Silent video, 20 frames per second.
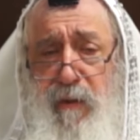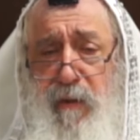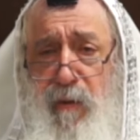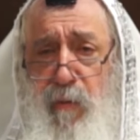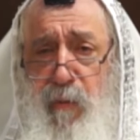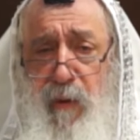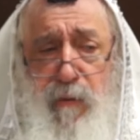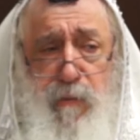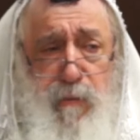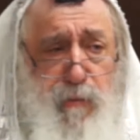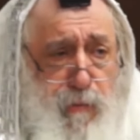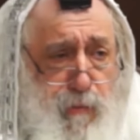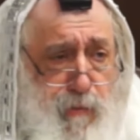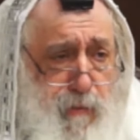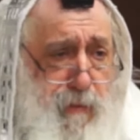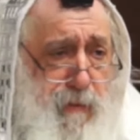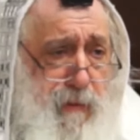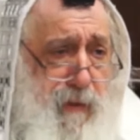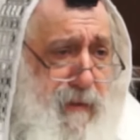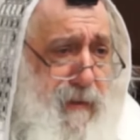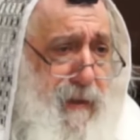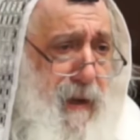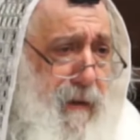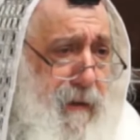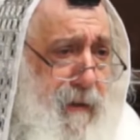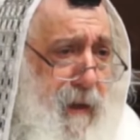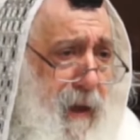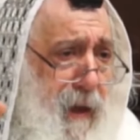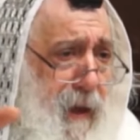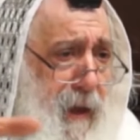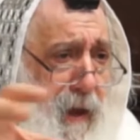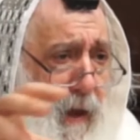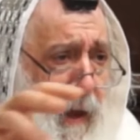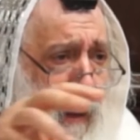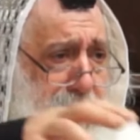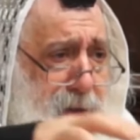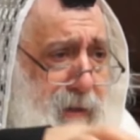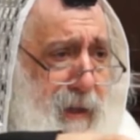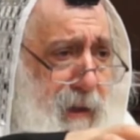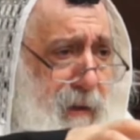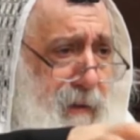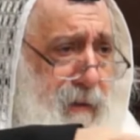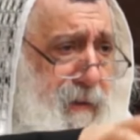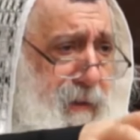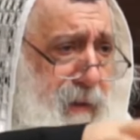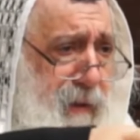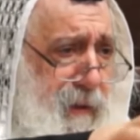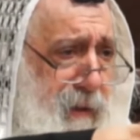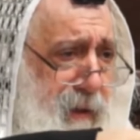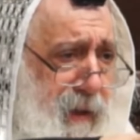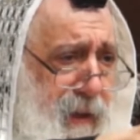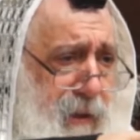They went to the desert, and in